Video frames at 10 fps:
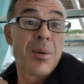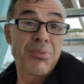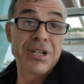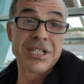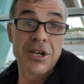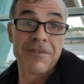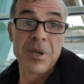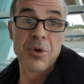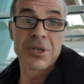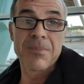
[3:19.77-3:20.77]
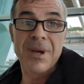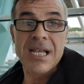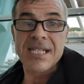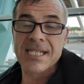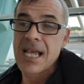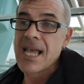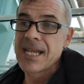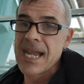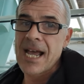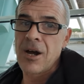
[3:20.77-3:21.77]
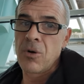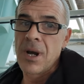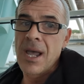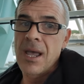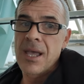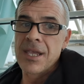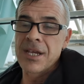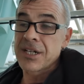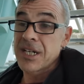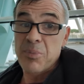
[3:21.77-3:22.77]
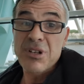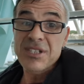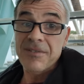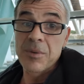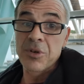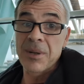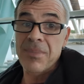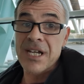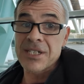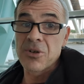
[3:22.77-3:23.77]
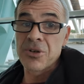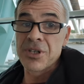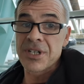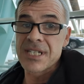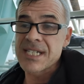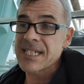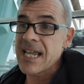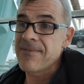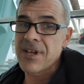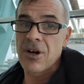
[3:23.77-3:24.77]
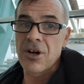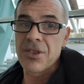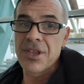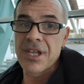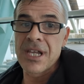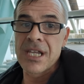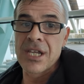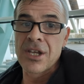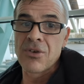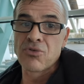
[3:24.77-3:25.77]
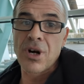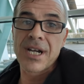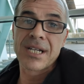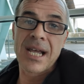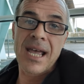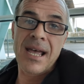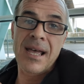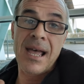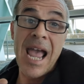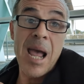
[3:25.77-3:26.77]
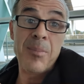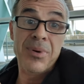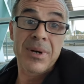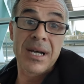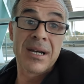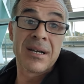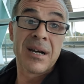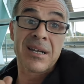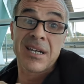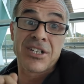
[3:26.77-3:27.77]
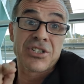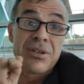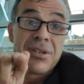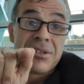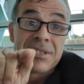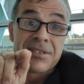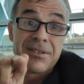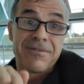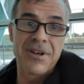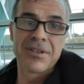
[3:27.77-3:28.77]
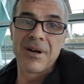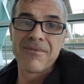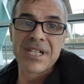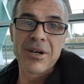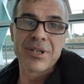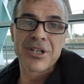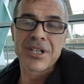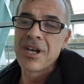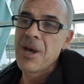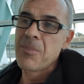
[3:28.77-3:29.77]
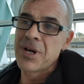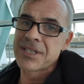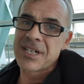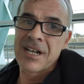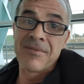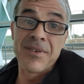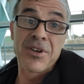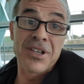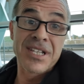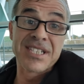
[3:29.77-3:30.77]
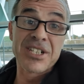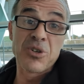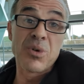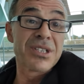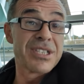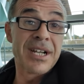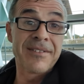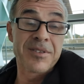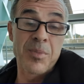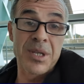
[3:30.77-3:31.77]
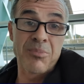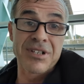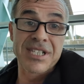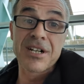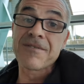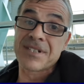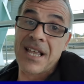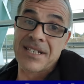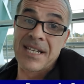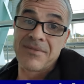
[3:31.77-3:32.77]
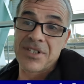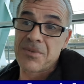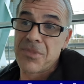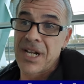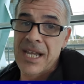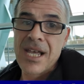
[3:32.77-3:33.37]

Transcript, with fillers: print off your boarding pass. Now, you can either print off your boarding pass or you can save it on the Ryanair app. Uh, I can't show you because it's on the phone that I'm videoing on, but uh, if you've got the digital one, you don't have to buy the printing off, so that saves you some money.